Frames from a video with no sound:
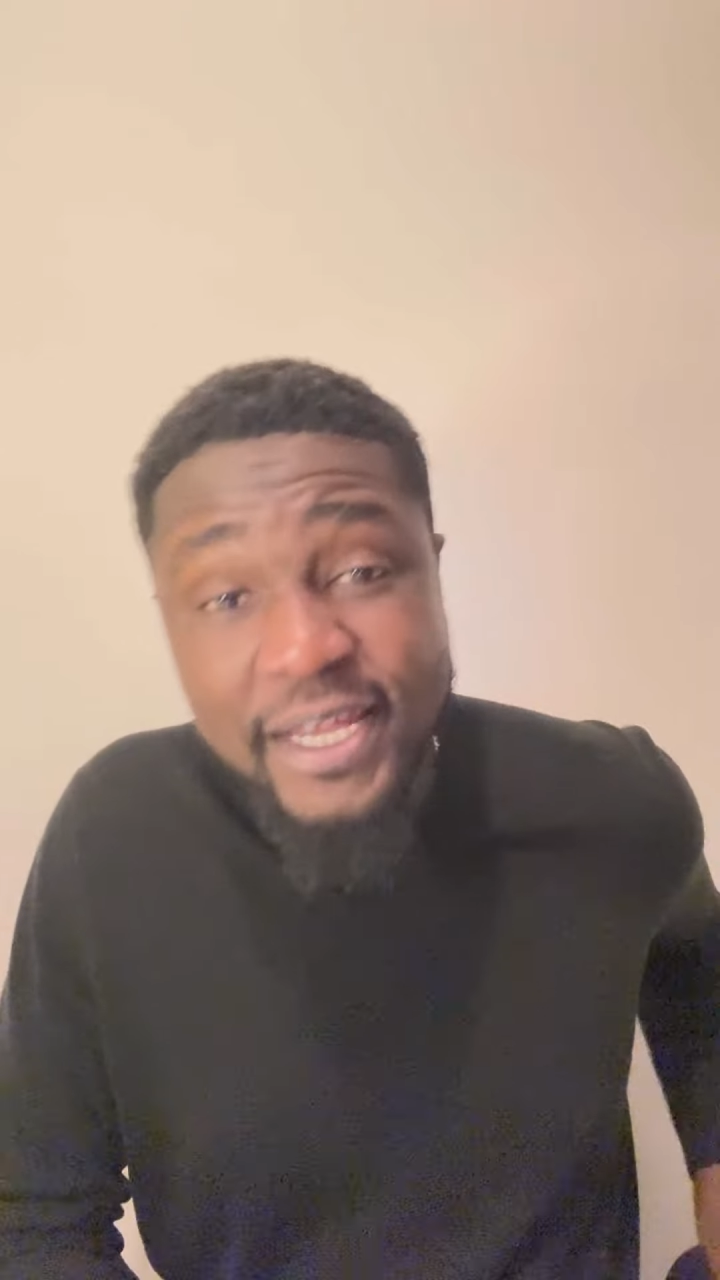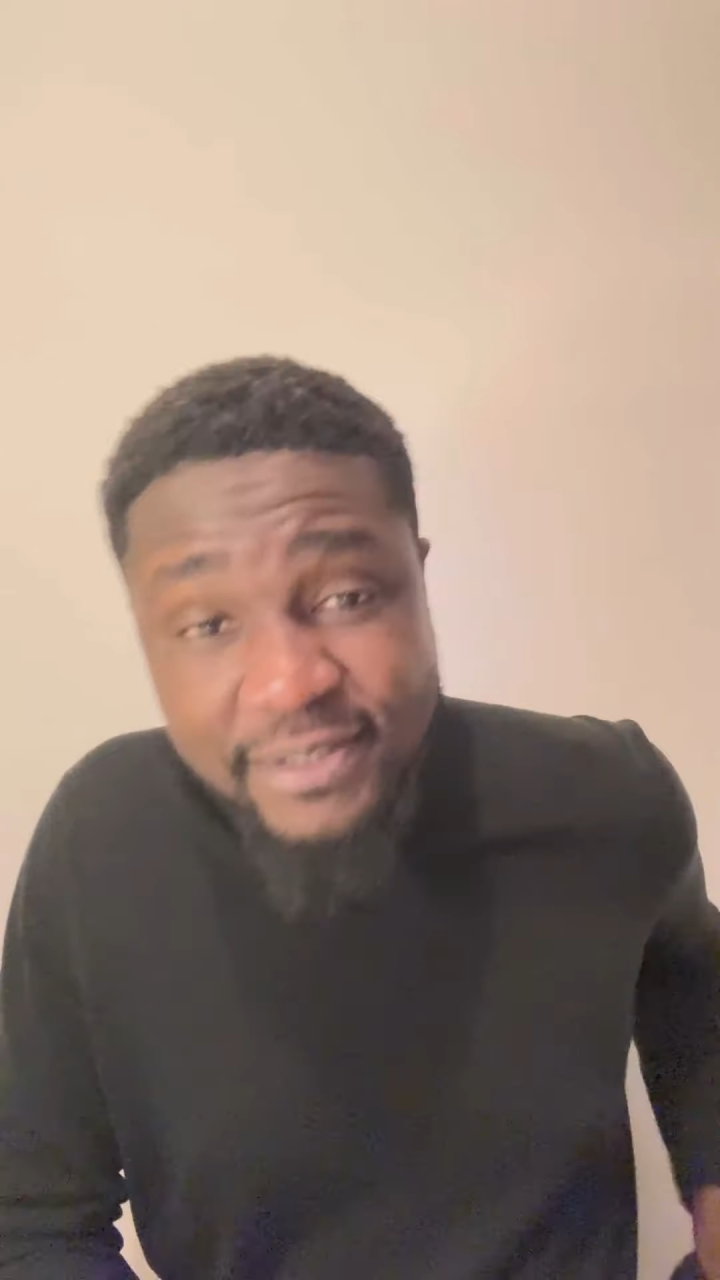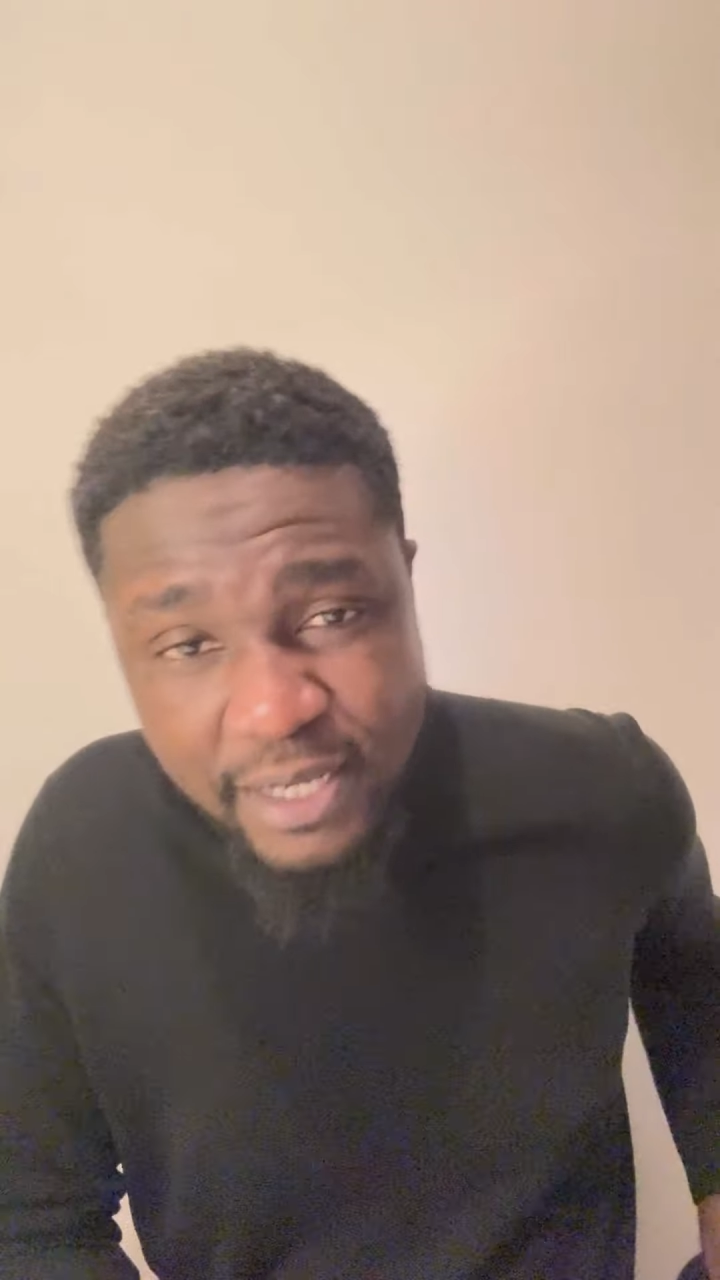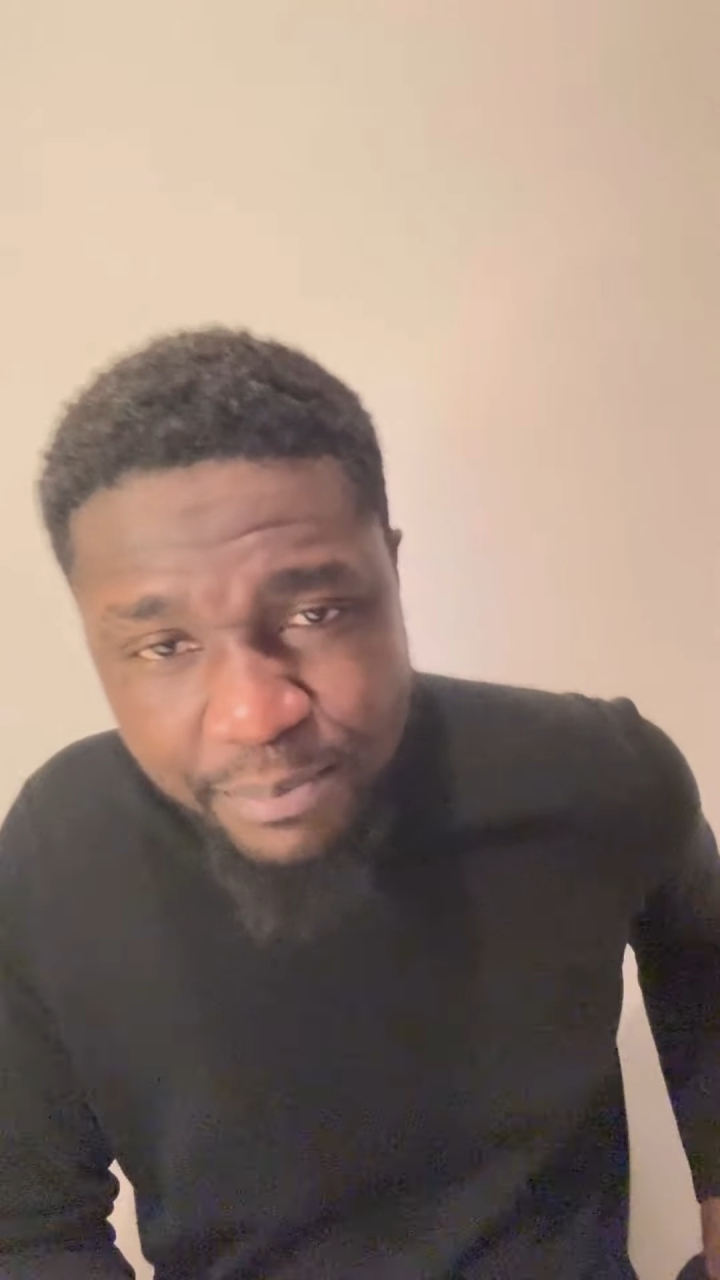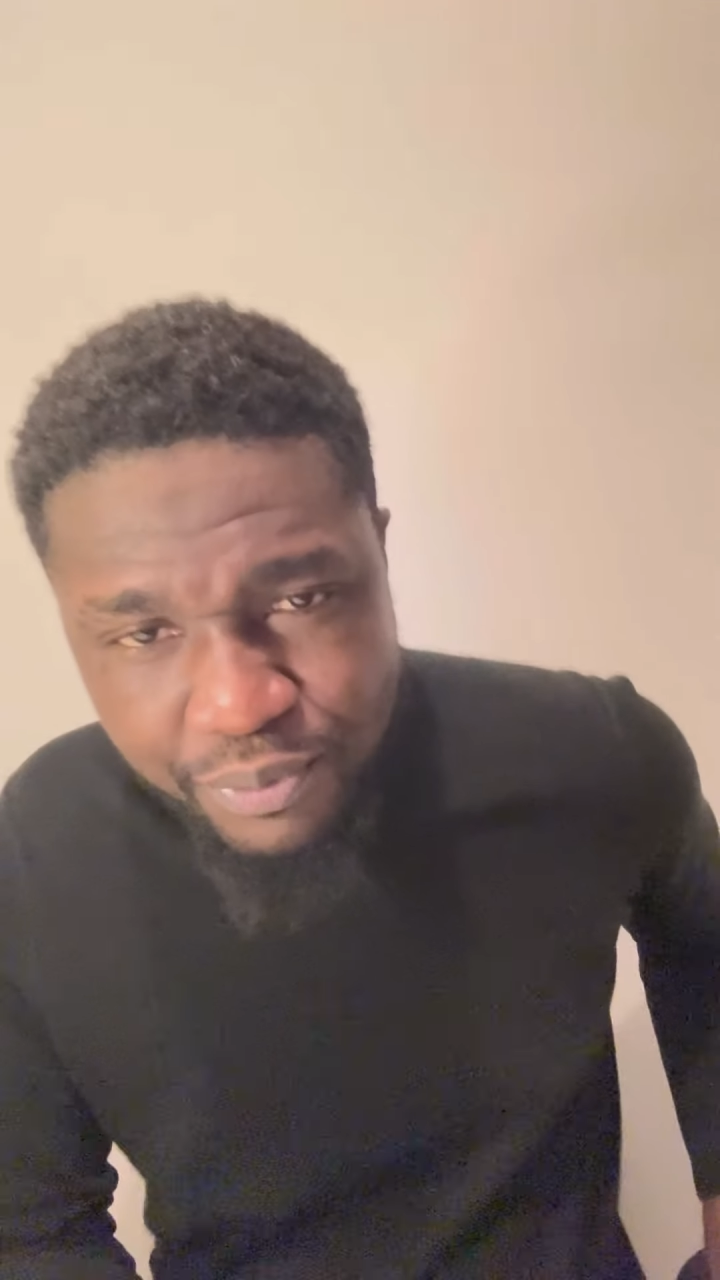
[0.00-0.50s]

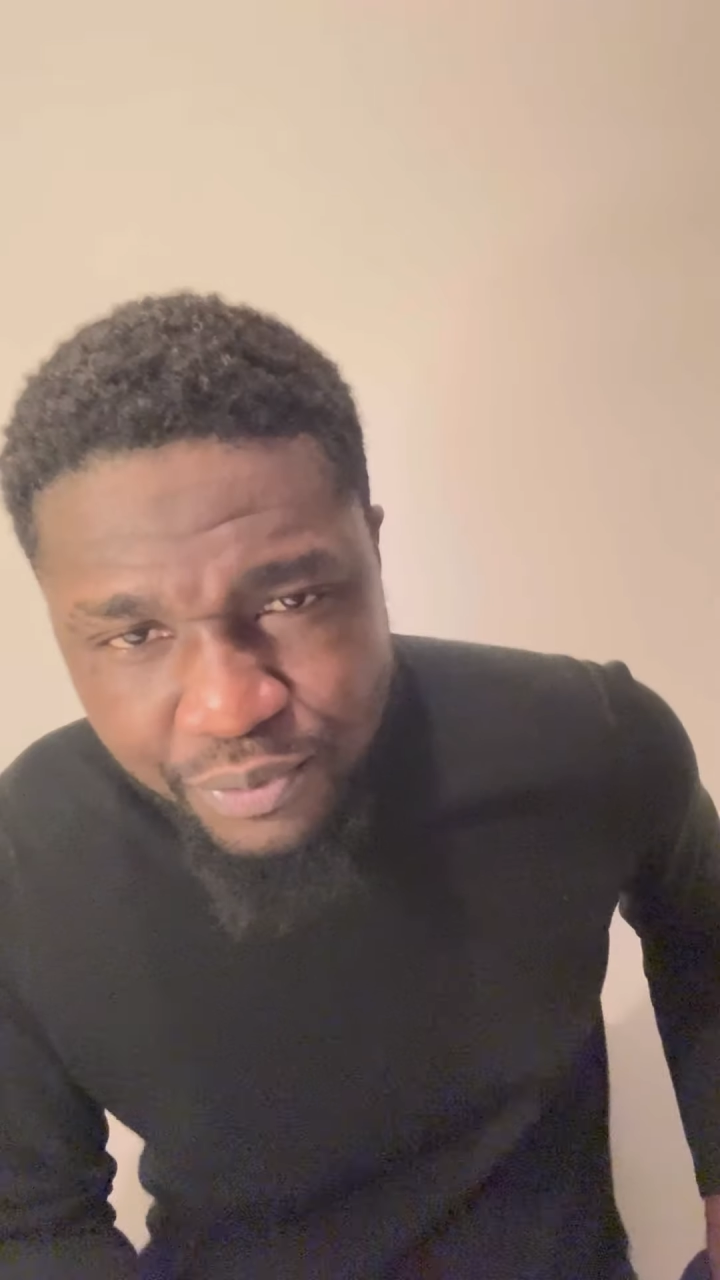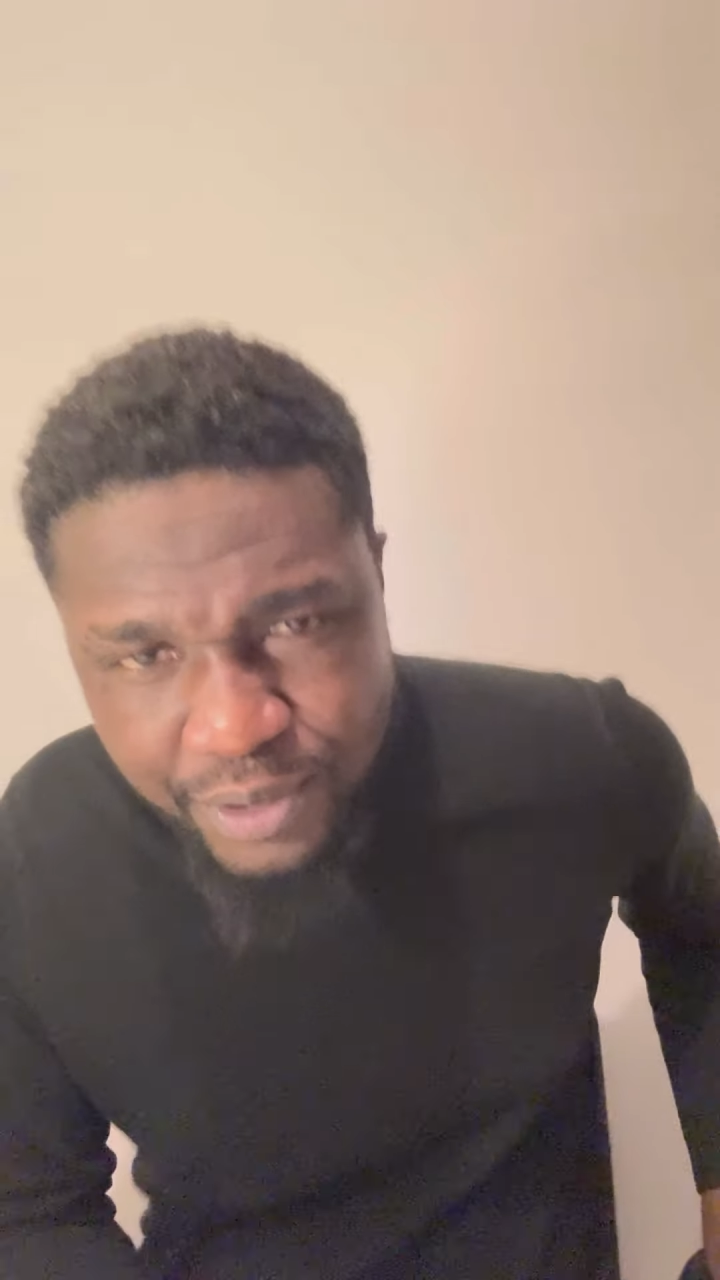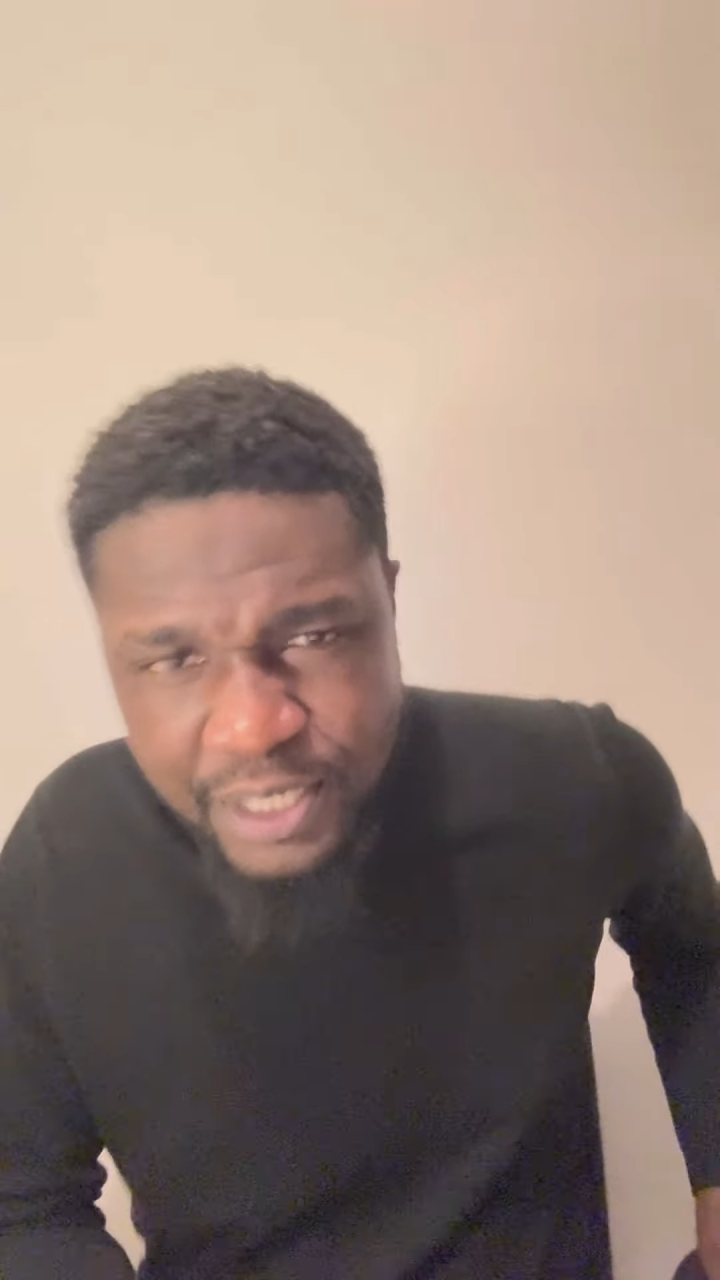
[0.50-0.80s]
example